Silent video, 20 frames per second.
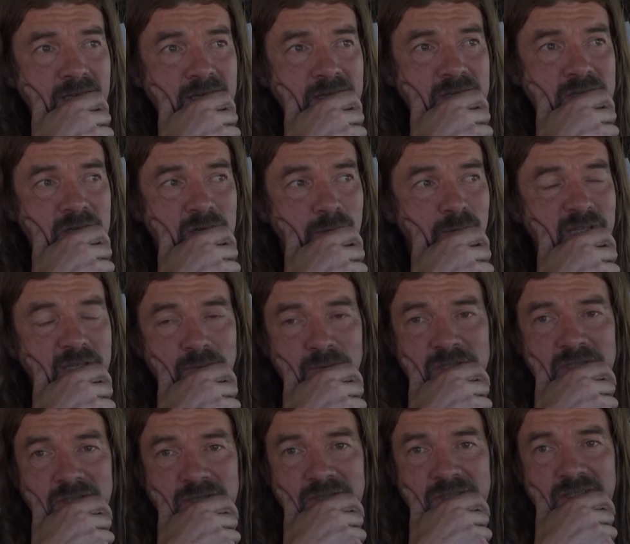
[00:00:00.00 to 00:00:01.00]
So, but it
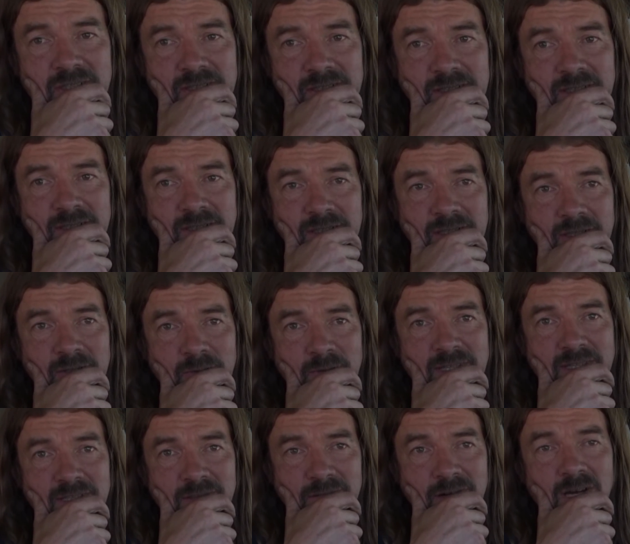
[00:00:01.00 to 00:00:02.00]
was such a, you know,
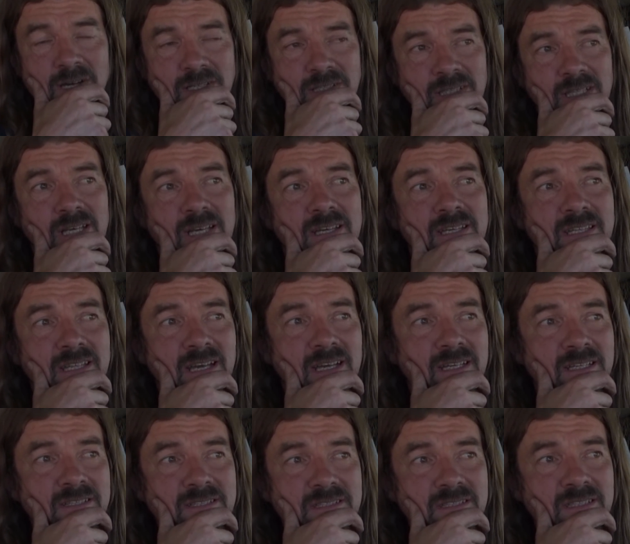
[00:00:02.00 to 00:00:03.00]
when they're rotten like that,
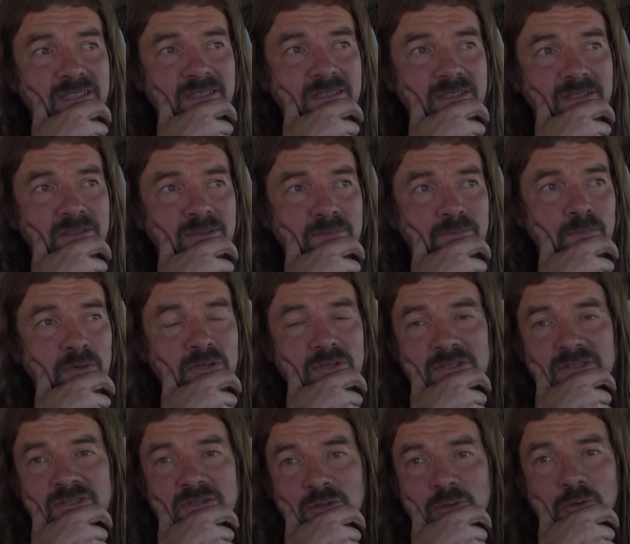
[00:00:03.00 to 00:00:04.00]
you put a
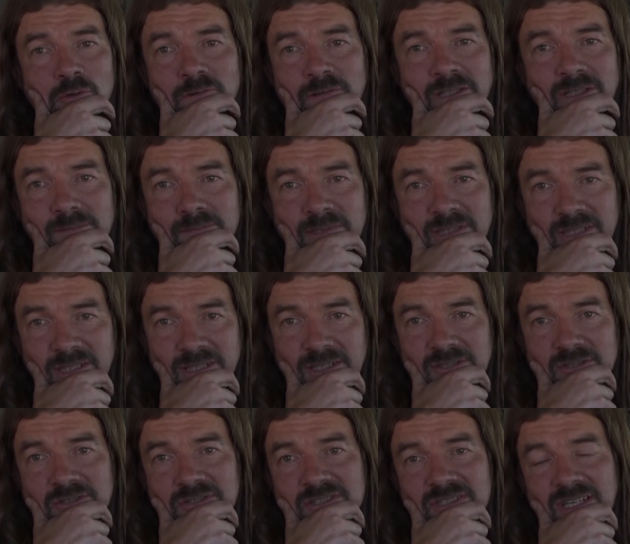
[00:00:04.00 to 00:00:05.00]
saw in them and they
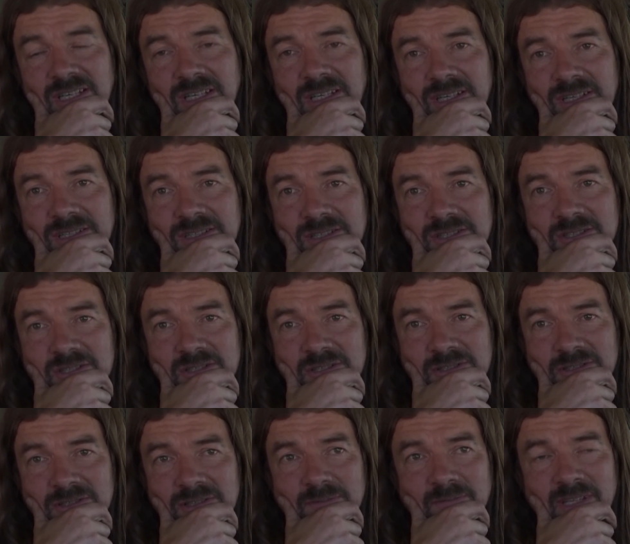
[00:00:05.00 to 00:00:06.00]
can just sink in your
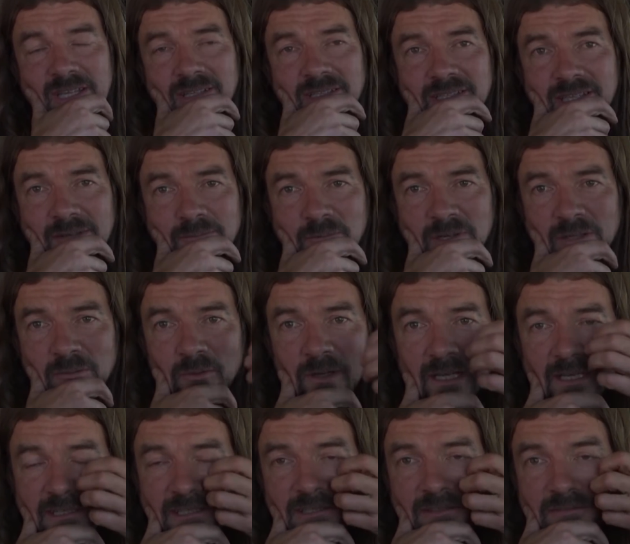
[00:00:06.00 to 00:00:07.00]
saw, and then
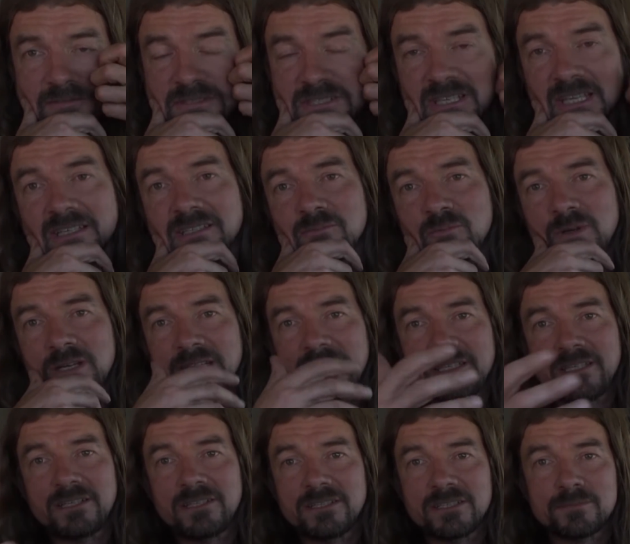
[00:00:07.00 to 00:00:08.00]
where you're
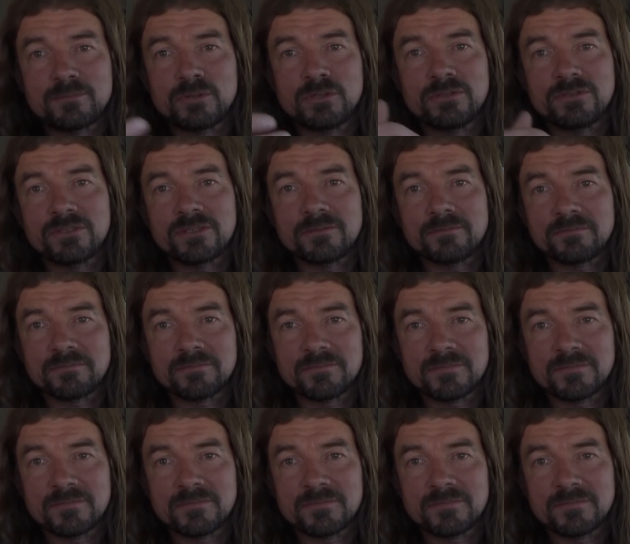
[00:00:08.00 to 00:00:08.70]
going to put them,